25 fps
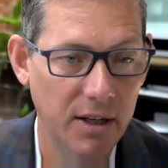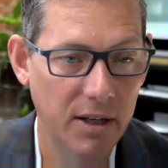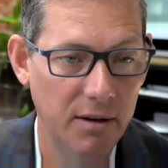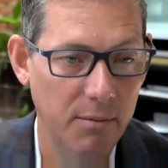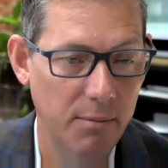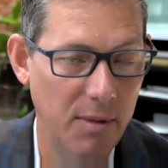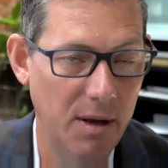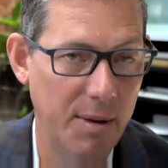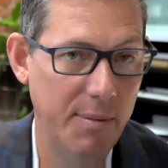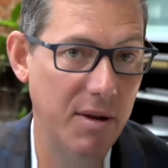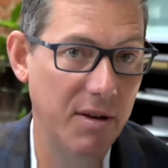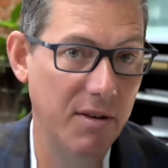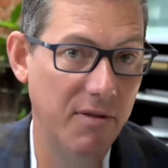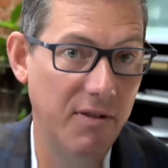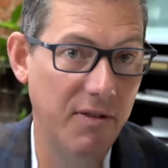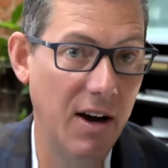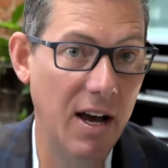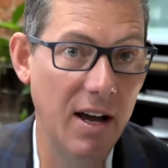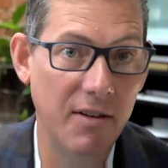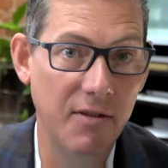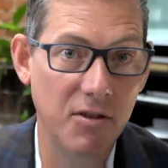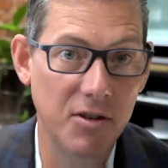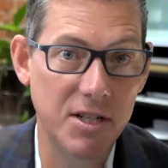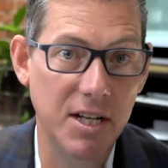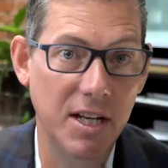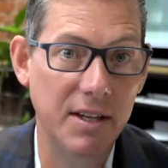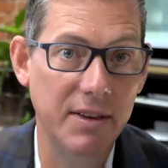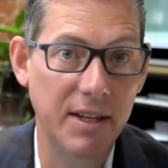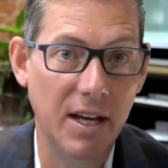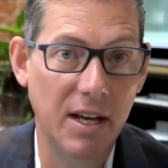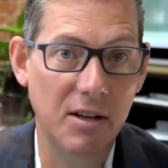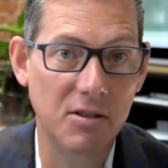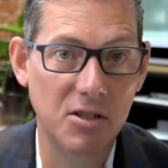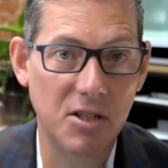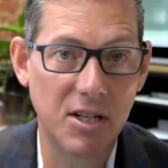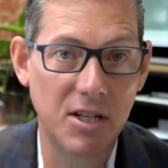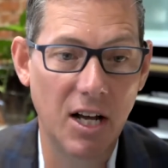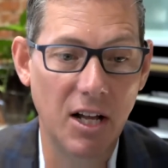maybe a $5,000 or
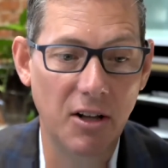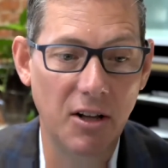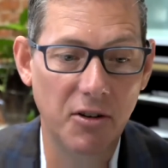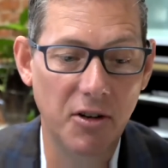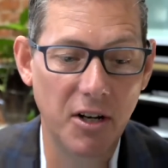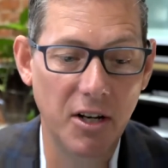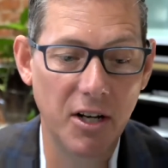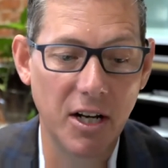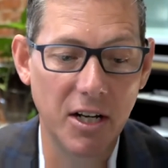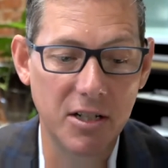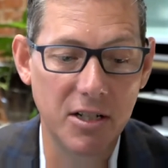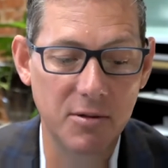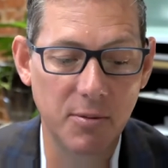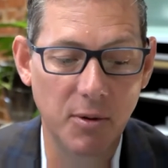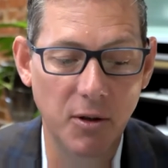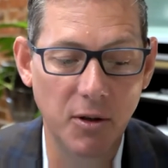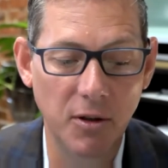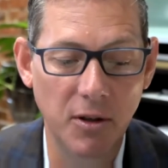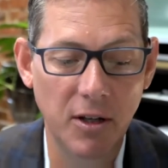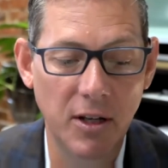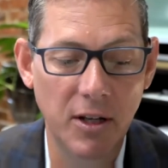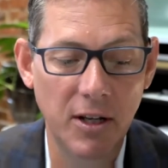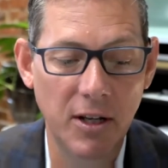$10,000 deductible.